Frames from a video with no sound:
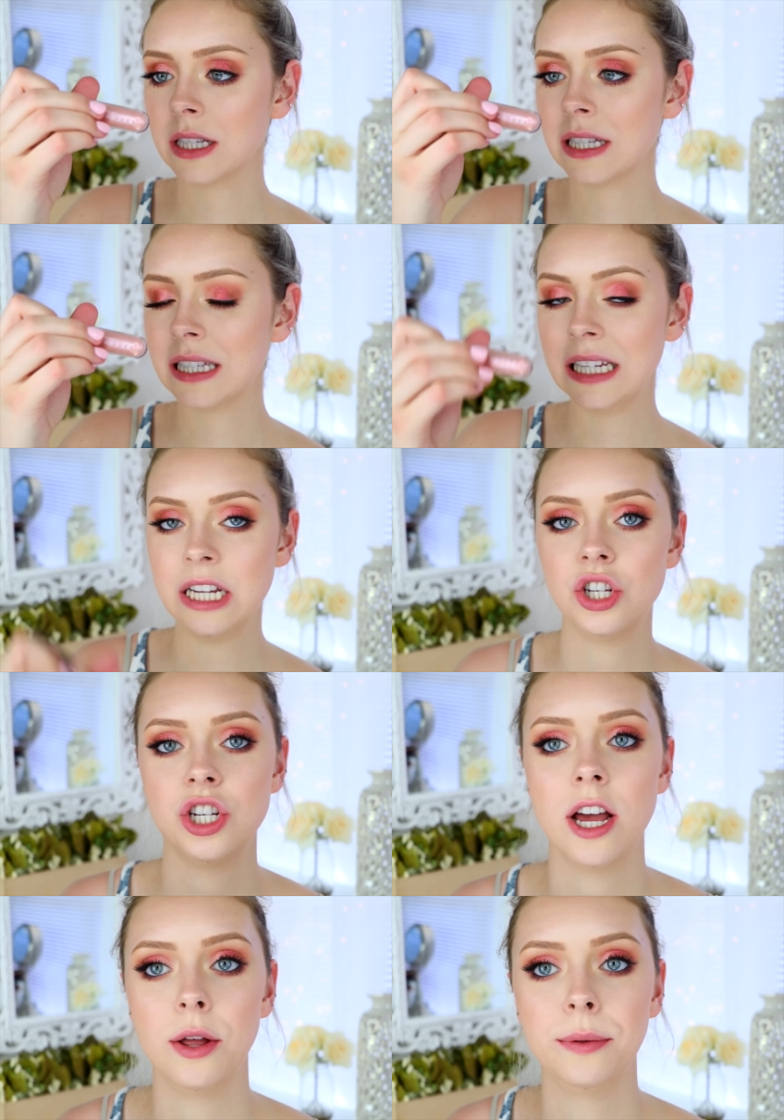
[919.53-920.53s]

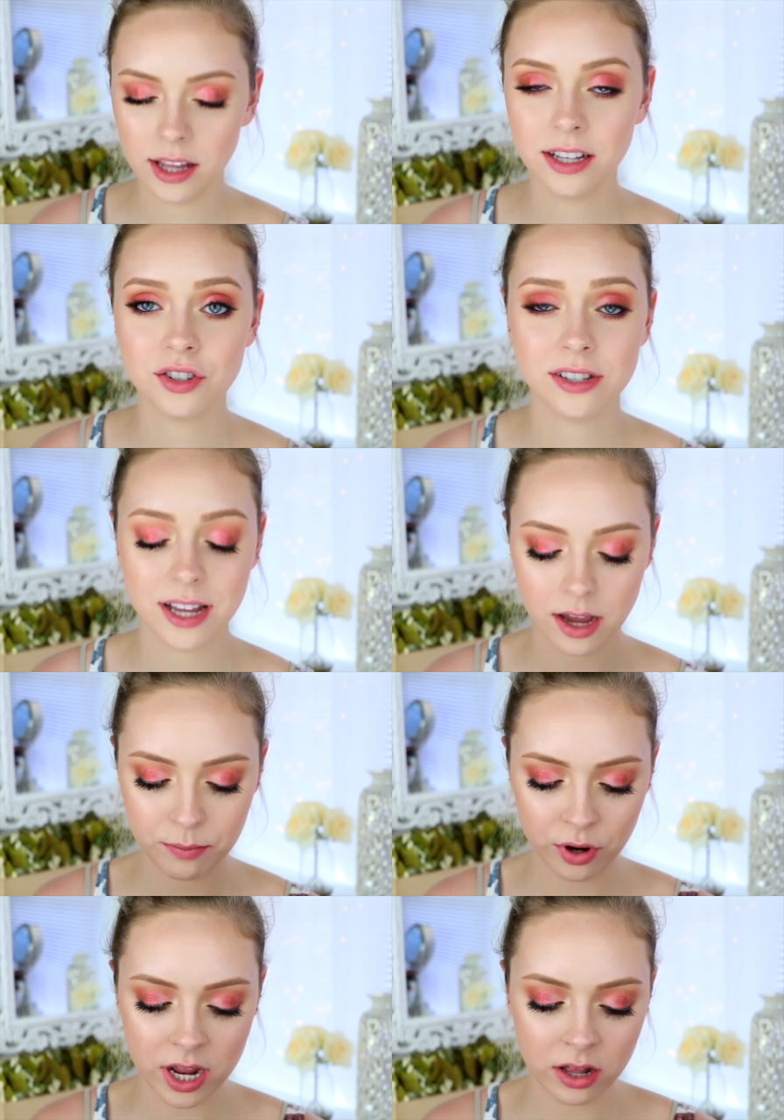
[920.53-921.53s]
Seashell. I think it's just like a
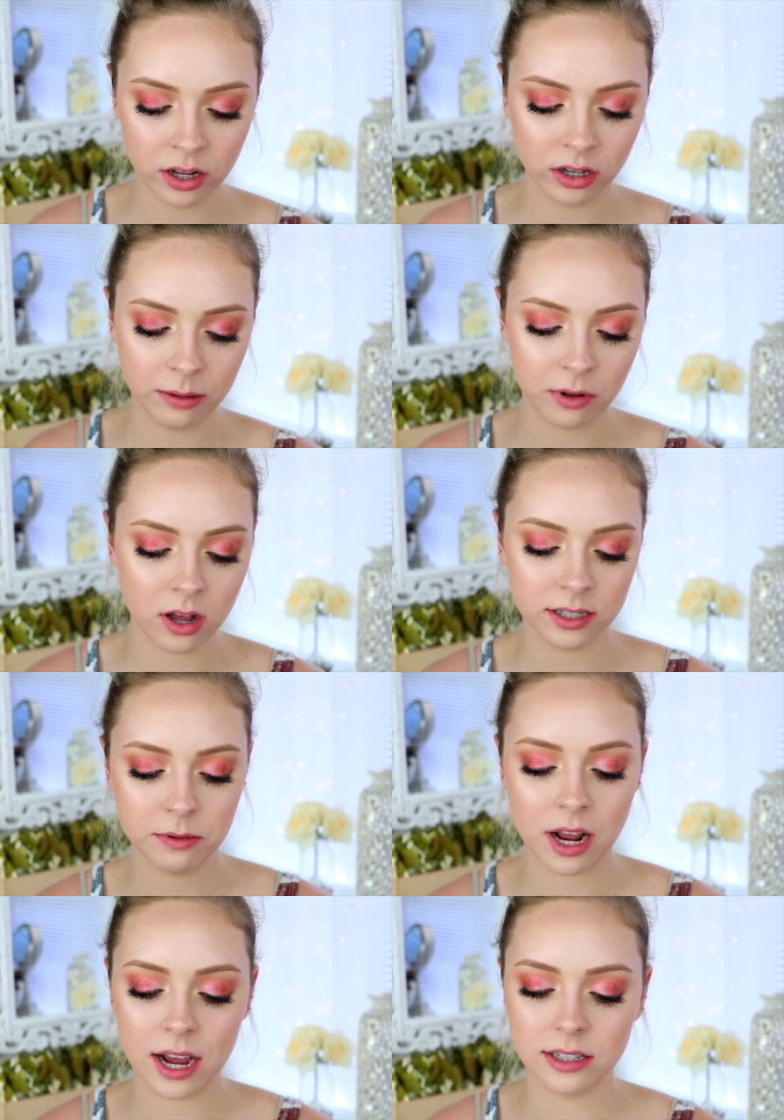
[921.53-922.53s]
pretty clear lip gloss,
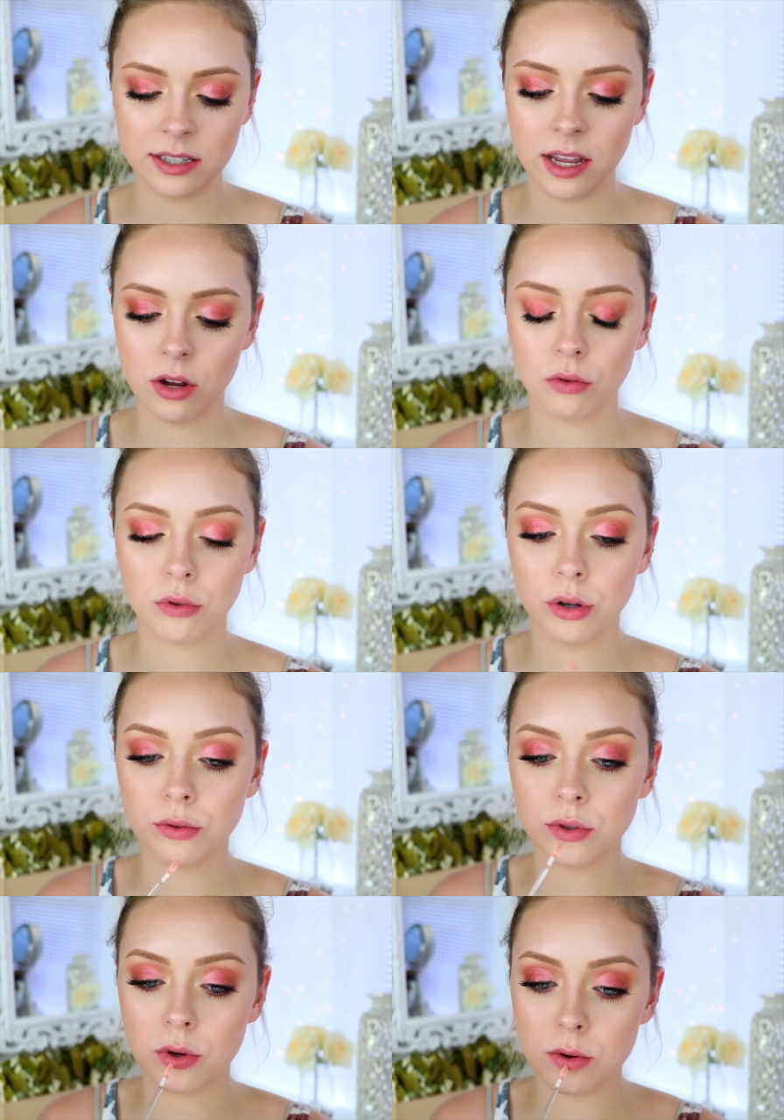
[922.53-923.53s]
but it has like
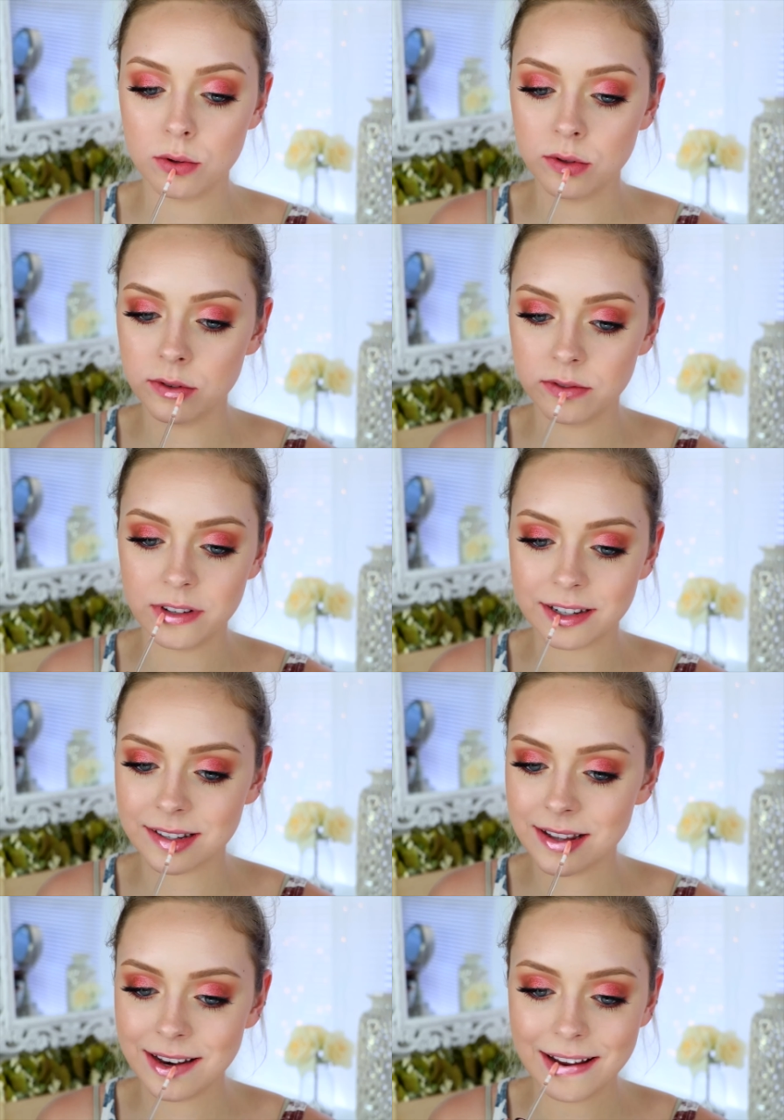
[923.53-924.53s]
rose gold
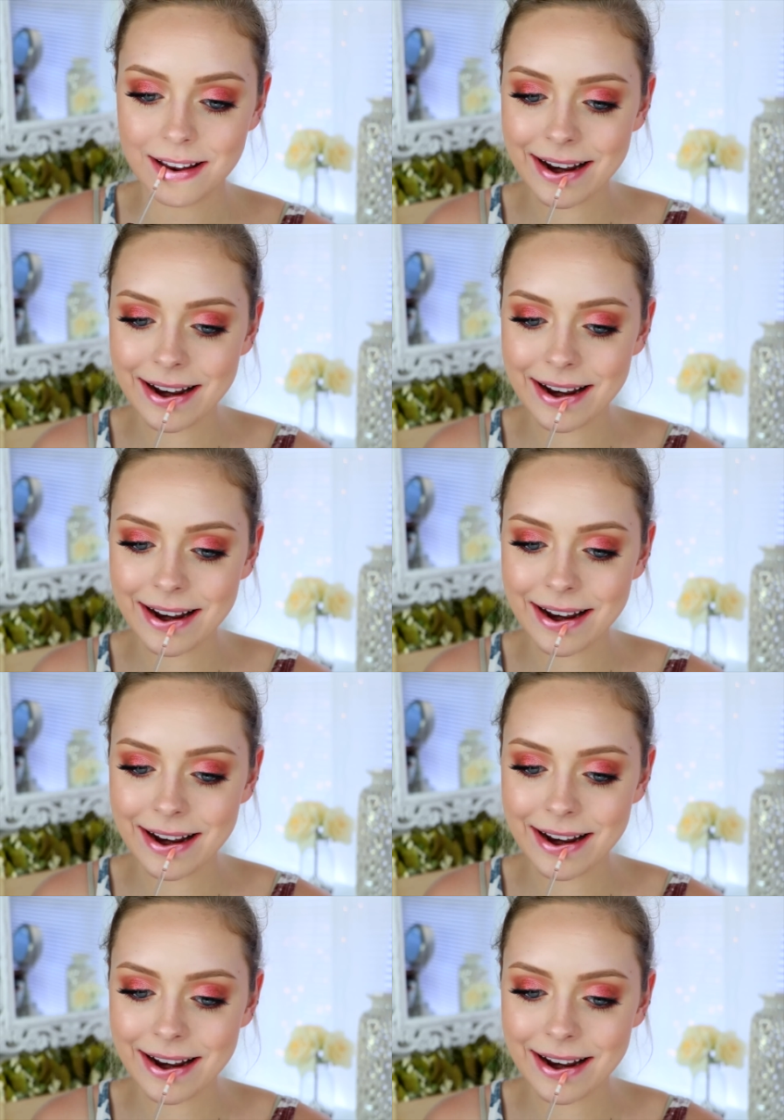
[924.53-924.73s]
flecks in it.